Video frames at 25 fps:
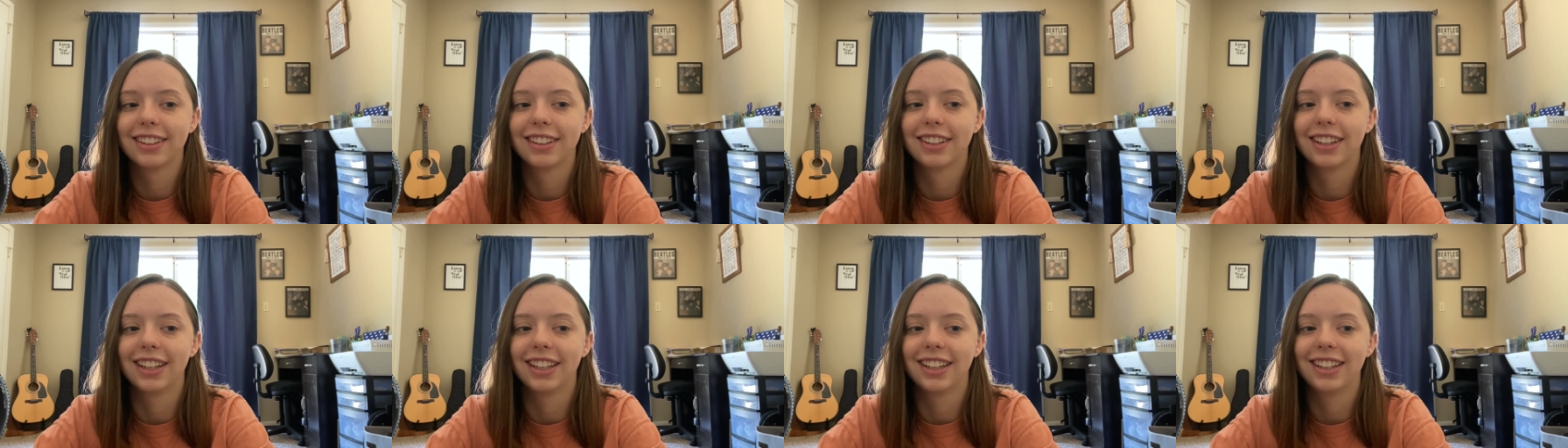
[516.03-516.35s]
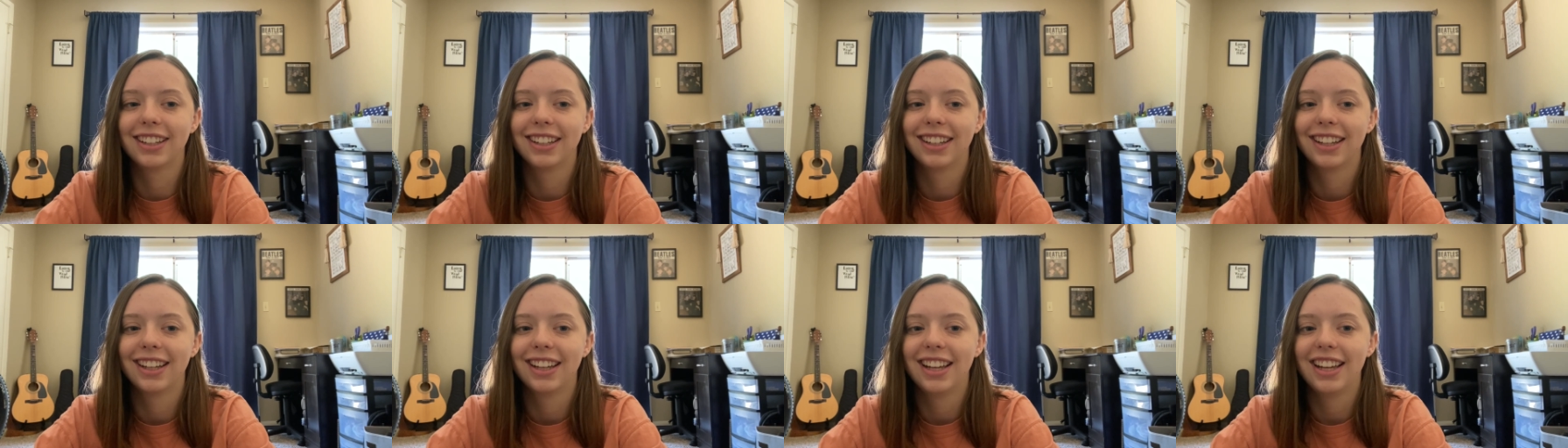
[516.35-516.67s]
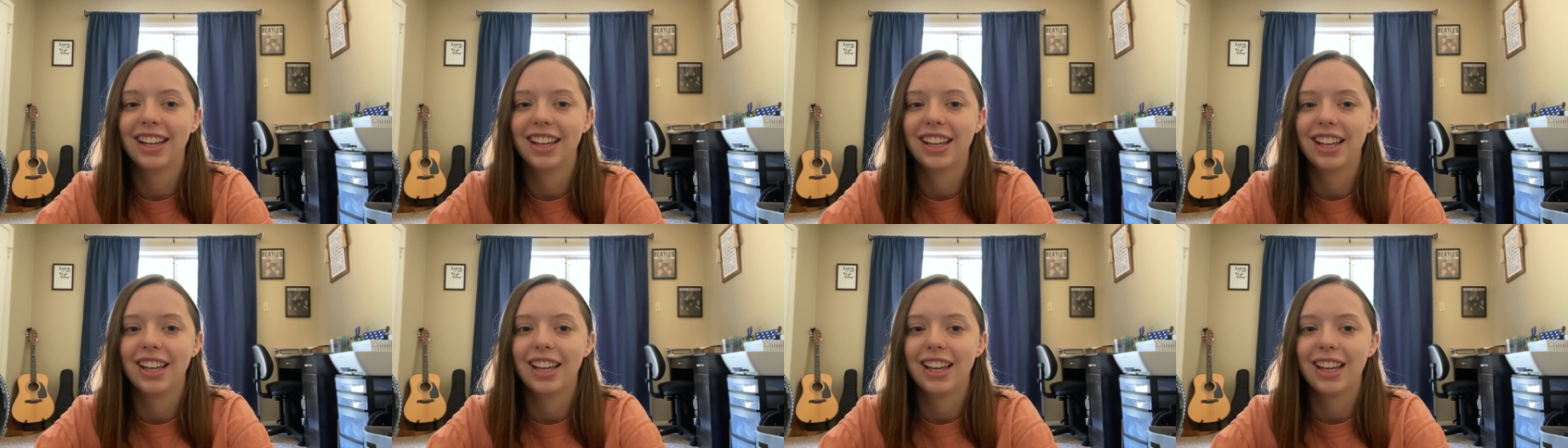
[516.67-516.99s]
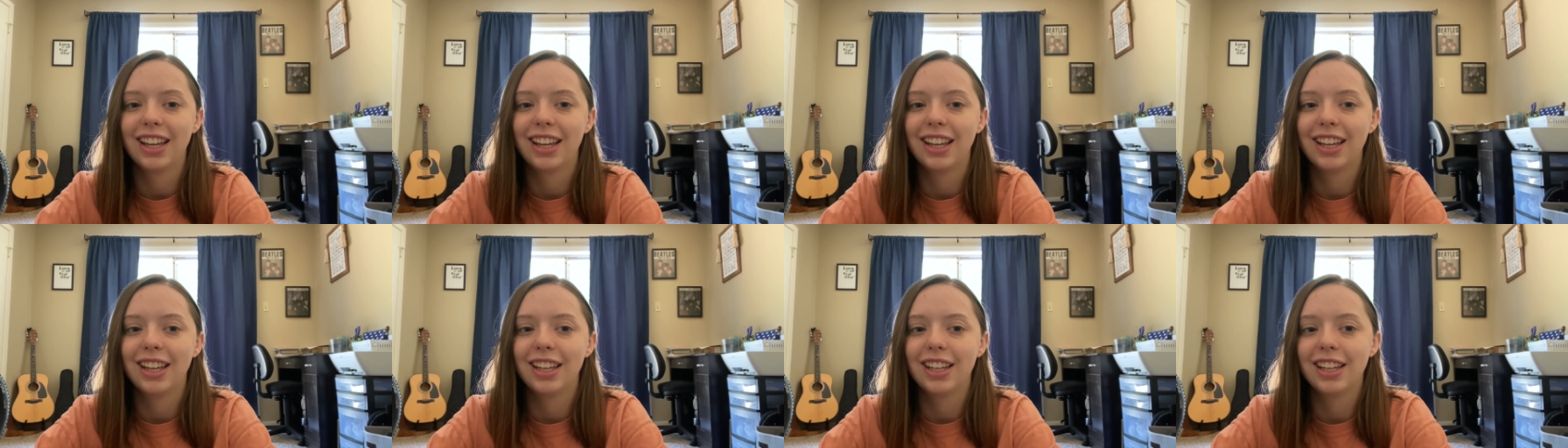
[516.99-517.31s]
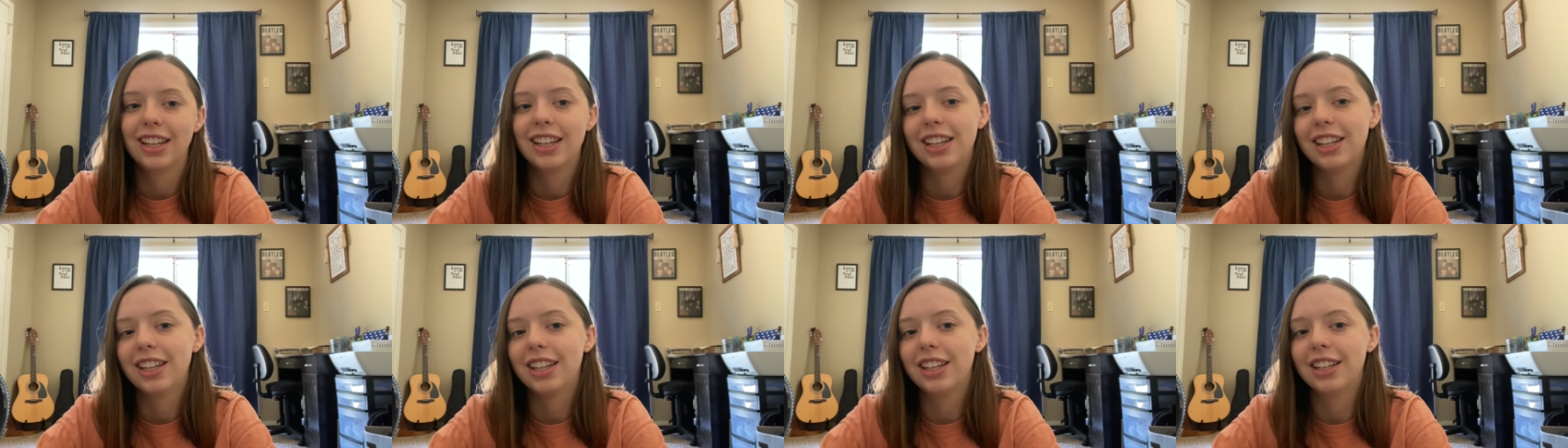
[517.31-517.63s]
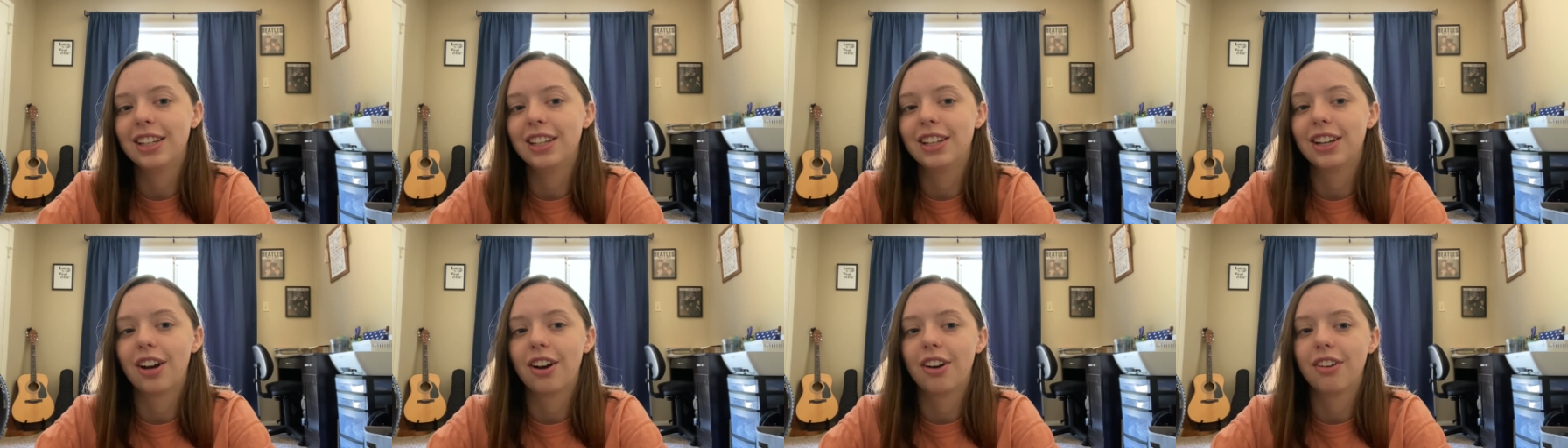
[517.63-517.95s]
like,
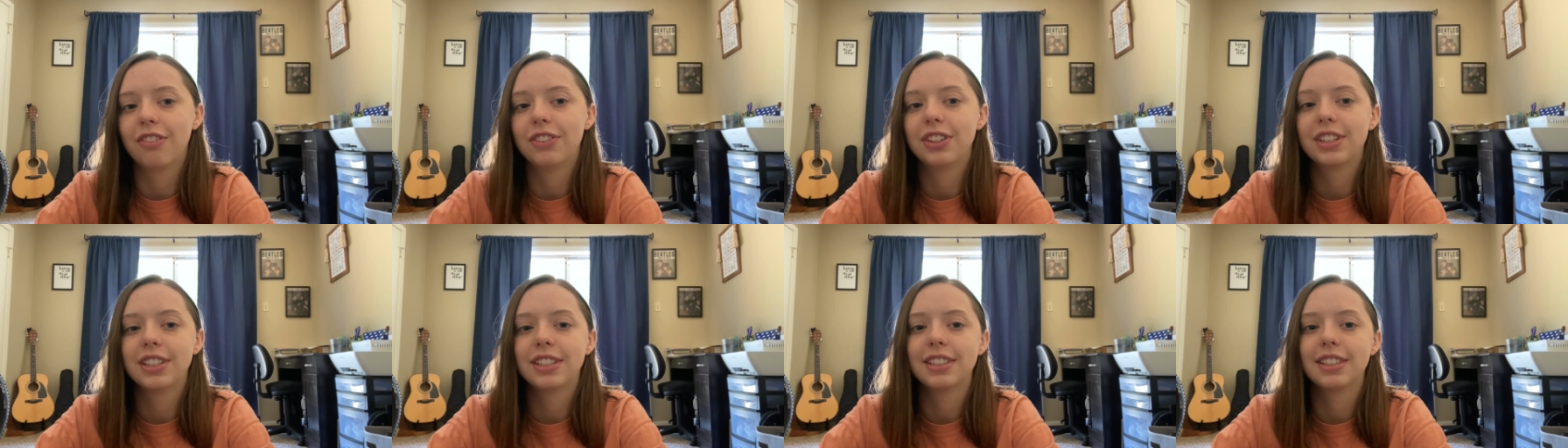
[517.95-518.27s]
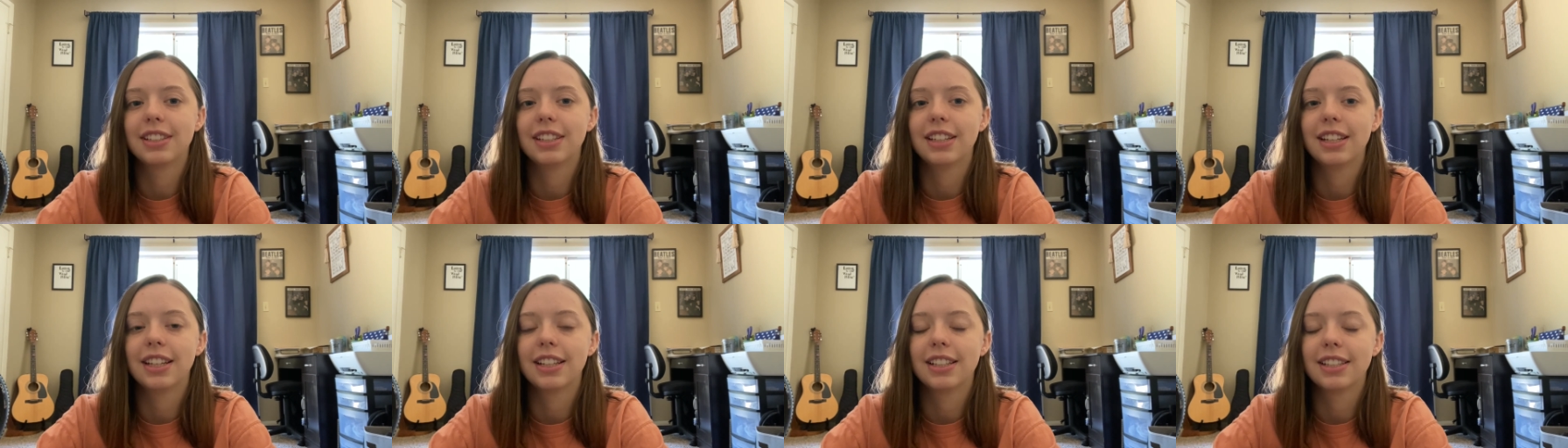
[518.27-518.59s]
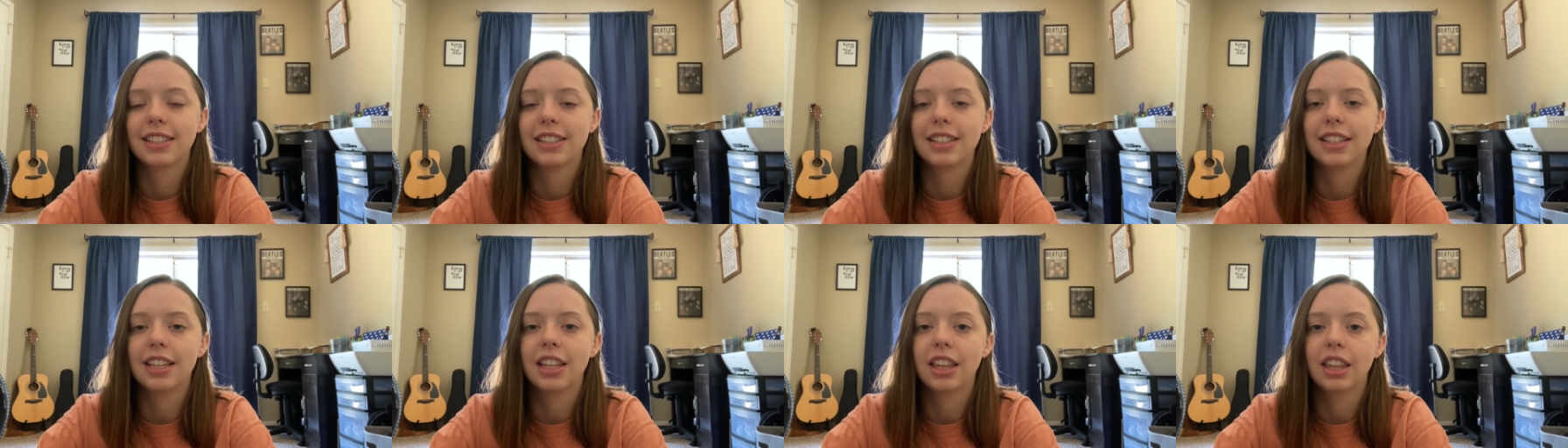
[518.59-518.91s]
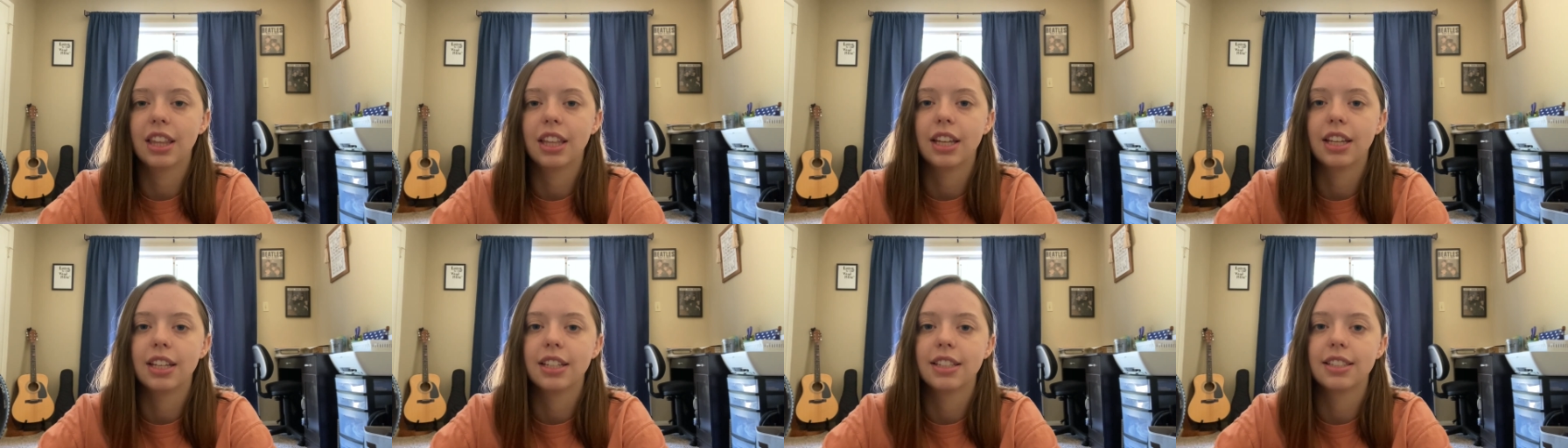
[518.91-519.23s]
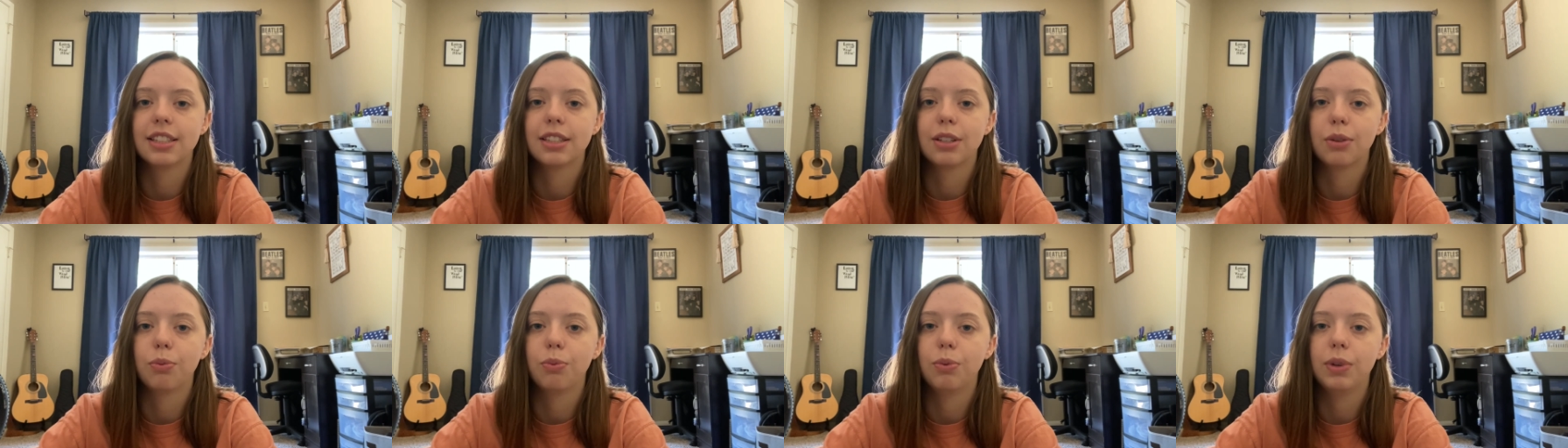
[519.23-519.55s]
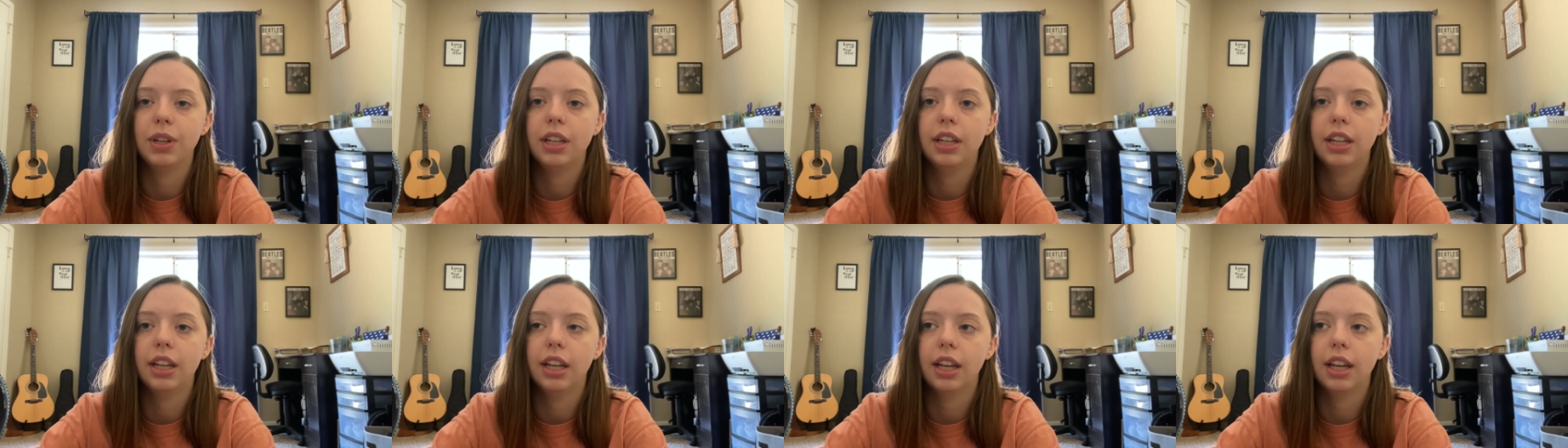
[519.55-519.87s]
He obviously can see things that we
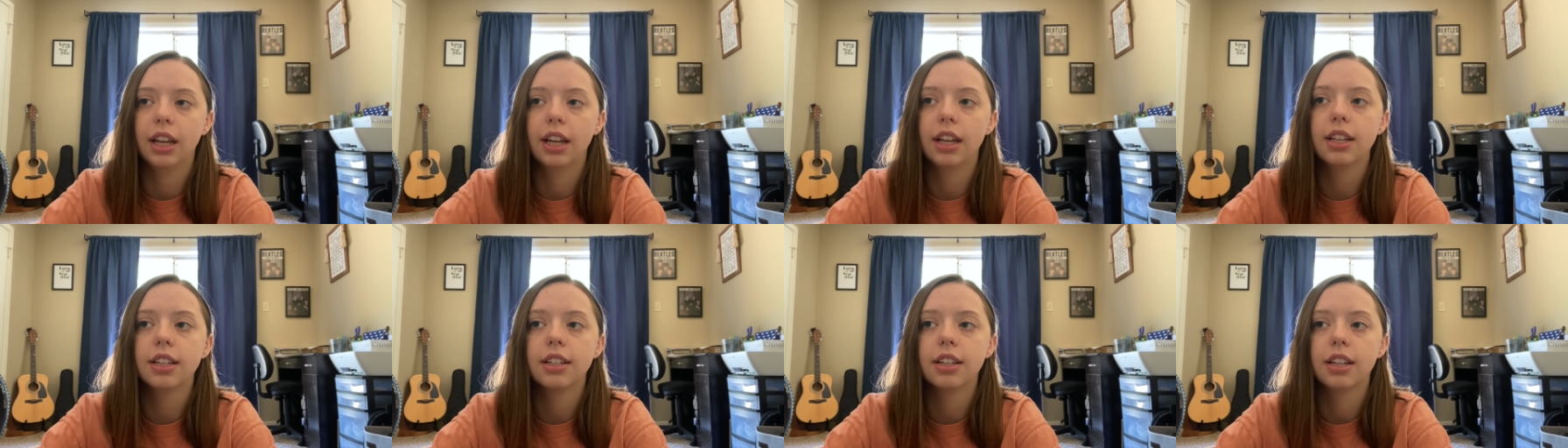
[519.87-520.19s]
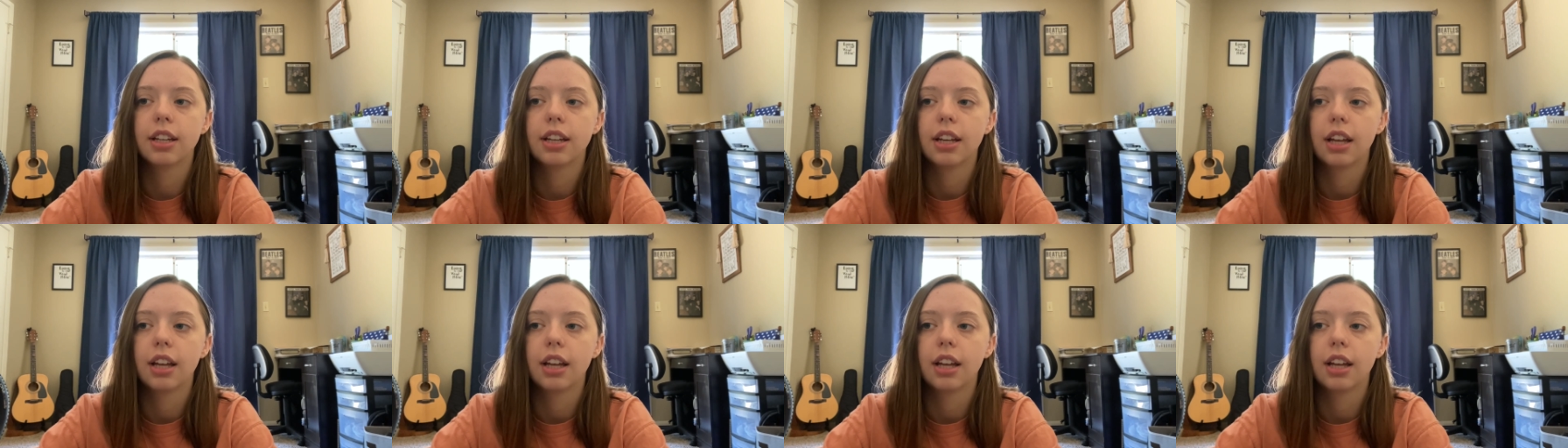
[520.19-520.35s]
can't.